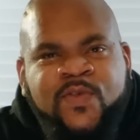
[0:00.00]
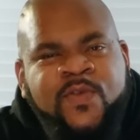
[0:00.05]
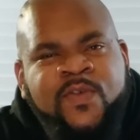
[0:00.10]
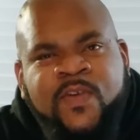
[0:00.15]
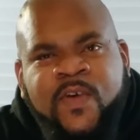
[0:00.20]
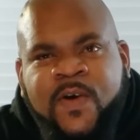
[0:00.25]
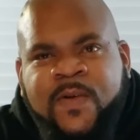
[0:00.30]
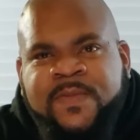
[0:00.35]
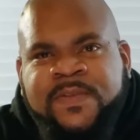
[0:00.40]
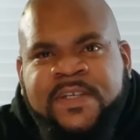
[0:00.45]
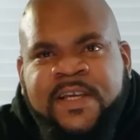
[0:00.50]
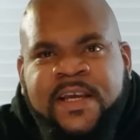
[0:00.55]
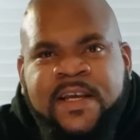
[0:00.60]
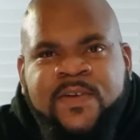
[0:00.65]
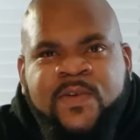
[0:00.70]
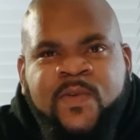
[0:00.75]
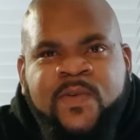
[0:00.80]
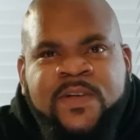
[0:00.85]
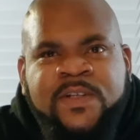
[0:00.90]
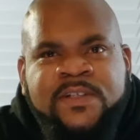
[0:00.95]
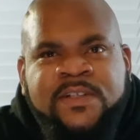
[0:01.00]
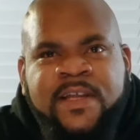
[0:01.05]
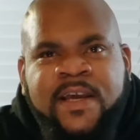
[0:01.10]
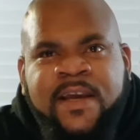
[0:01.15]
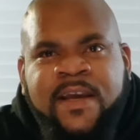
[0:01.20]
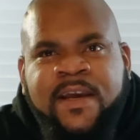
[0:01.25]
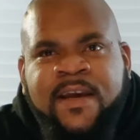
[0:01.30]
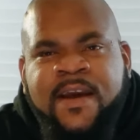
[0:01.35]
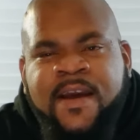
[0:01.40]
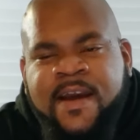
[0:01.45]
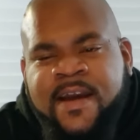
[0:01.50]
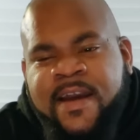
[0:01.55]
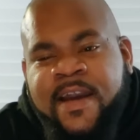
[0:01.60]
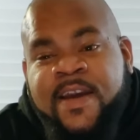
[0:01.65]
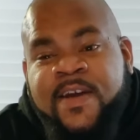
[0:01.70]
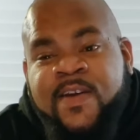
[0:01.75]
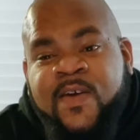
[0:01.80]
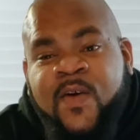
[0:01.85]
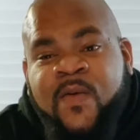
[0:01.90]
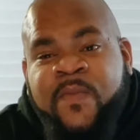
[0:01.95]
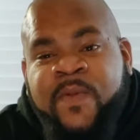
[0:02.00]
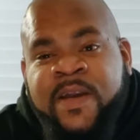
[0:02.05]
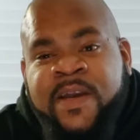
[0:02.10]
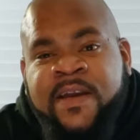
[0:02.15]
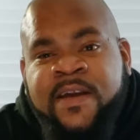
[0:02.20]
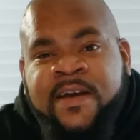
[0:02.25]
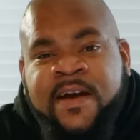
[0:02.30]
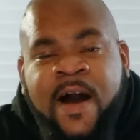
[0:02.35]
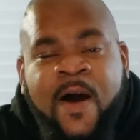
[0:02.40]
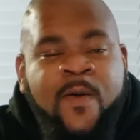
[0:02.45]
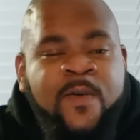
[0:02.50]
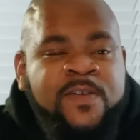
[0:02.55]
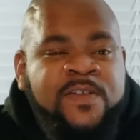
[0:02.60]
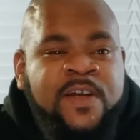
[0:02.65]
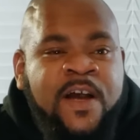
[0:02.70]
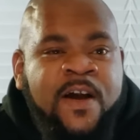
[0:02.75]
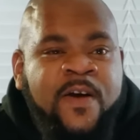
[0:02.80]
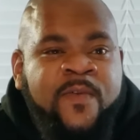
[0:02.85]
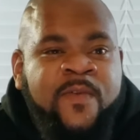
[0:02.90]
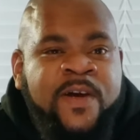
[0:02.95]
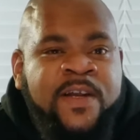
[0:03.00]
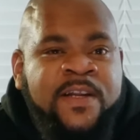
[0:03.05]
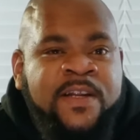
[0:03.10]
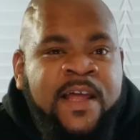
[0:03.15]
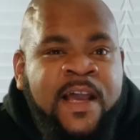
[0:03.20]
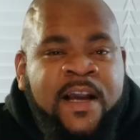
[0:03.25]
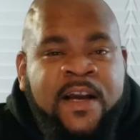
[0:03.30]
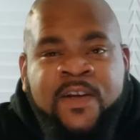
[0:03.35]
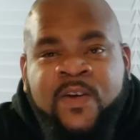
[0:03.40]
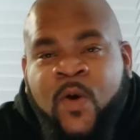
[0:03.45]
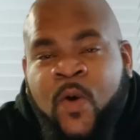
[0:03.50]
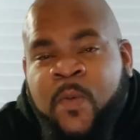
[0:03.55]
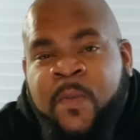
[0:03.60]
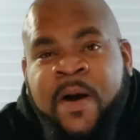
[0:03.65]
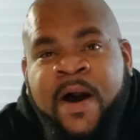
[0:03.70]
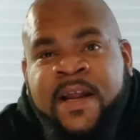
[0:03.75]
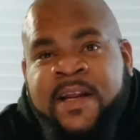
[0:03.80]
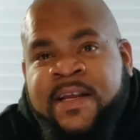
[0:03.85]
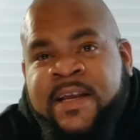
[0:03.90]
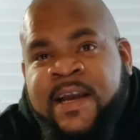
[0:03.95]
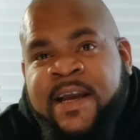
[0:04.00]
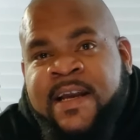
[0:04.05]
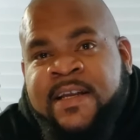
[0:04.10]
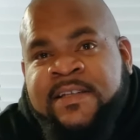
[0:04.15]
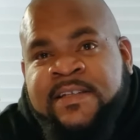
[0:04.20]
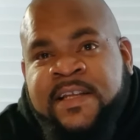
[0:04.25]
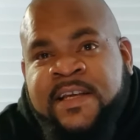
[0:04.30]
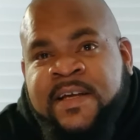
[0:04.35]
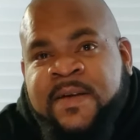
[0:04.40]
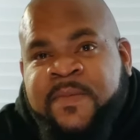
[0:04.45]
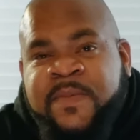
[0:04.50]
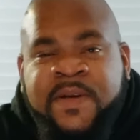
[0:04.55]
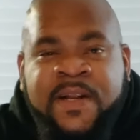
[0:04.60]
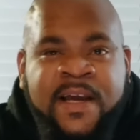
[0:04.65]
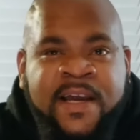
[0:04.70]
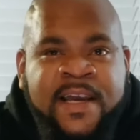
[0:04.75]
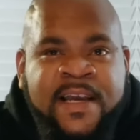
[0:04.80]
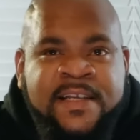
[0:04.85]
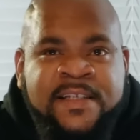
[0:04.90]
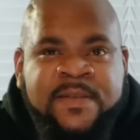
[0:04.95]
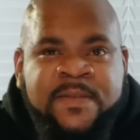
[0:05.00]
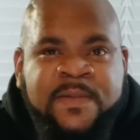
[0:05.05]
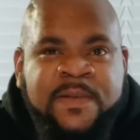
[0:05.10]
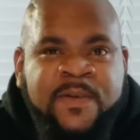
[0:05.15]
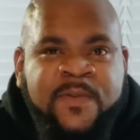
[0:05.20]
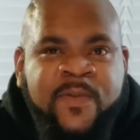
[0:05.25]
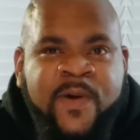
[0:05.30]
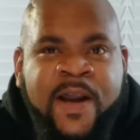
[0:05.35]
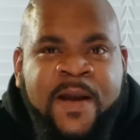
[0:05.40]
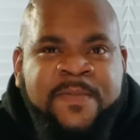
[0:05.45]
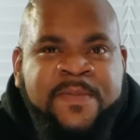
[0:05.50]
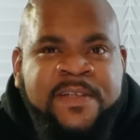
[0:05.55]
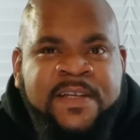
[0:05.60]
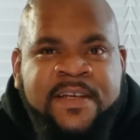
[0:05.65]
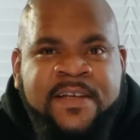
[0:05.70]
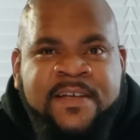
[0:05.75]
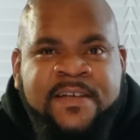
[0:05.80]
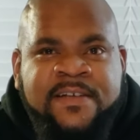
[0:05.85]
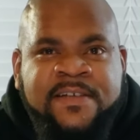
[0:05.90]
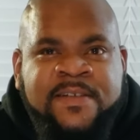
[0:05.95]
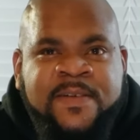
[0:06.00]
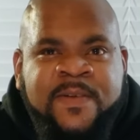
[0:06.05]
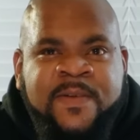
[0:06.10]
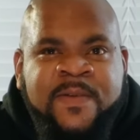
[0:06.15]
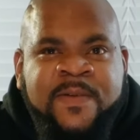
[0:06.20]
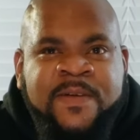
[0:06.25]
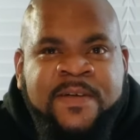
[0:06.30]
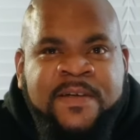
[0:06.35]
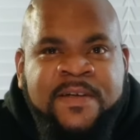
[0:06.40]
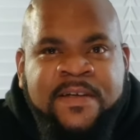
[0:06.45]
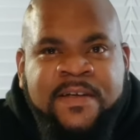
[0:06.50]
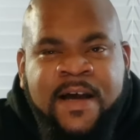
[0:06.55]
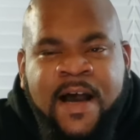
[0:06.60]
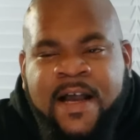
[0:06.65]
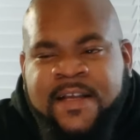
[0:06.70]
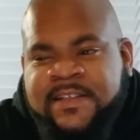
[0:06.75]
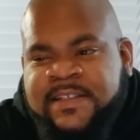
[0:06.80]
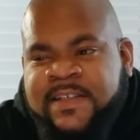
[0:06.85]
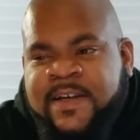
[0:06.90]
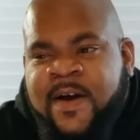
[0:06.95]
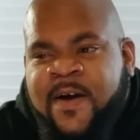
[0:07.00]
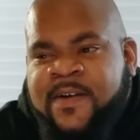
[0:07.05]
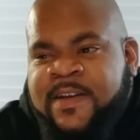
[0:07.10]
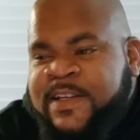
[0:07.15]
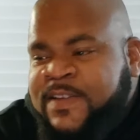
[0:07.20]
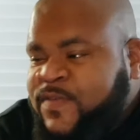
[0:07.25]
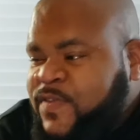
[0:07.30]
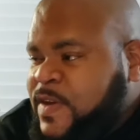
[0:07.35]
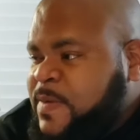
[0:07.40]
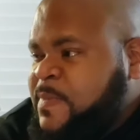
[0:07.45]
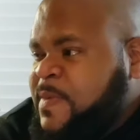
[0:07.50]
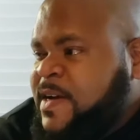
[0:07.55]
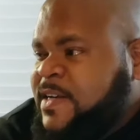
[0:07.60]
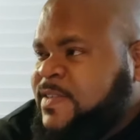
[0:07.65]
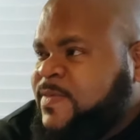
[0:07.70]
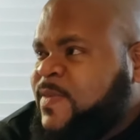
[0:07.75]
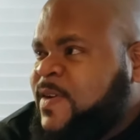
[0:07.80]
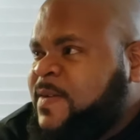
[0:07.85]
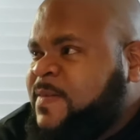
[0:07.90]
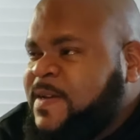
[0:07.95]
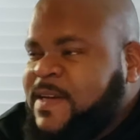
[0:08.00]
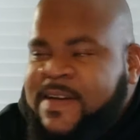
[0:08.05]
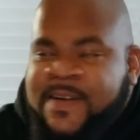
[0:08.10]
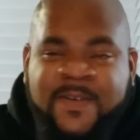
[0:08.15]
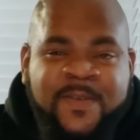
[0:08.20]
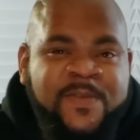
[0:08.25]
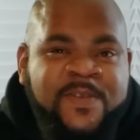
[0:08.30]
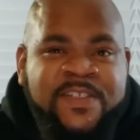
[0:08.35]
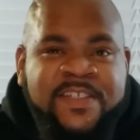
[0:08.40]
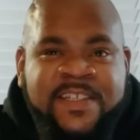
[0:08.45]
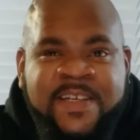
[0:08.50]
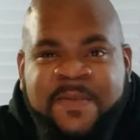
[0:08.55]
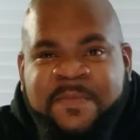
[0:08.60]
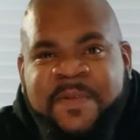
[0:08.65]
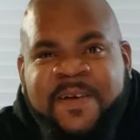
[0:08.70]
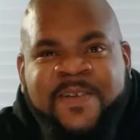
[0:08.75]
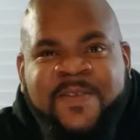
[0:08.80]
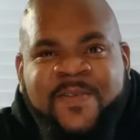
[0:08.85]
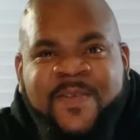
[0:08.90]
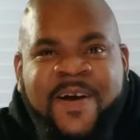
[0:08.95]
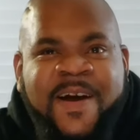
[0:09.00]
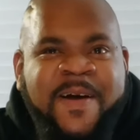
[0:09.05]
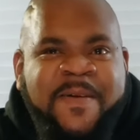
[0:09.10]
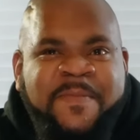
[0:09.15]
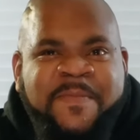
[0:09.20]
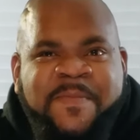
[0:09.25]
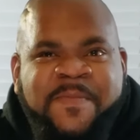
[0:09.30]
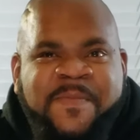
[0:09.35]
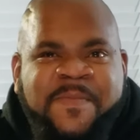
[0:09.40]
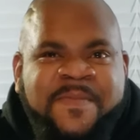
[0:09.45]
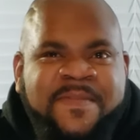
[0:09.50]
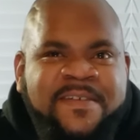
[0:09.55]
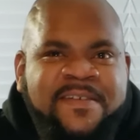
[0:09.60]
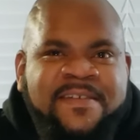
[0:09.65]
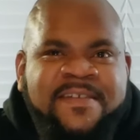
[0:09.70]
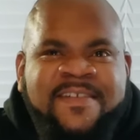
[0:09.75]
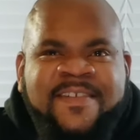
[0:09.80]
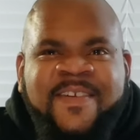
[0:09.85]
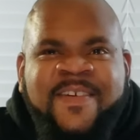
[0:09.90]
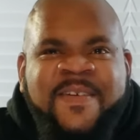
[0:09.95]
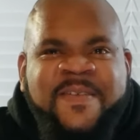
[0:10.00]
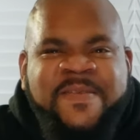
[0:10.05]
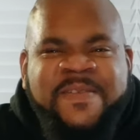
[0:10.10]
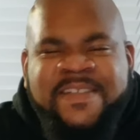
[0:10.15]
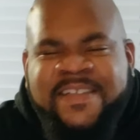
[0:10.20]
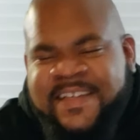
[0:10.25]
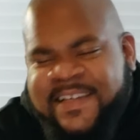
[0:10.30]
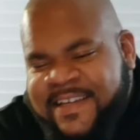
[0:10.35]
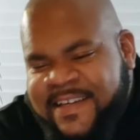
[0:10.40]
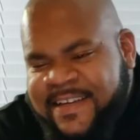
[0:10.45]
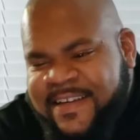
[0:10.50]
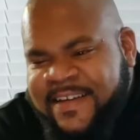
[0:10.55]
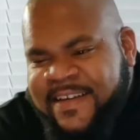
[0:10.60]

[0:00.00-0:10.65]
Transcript: you know what I'm saying, doing this thing. You know me, I was already like a nobody ass nigga, but I had some little rap skills, so I see all these females around, I'm like, oh shit, I'm about to rap. You know what I'm saying?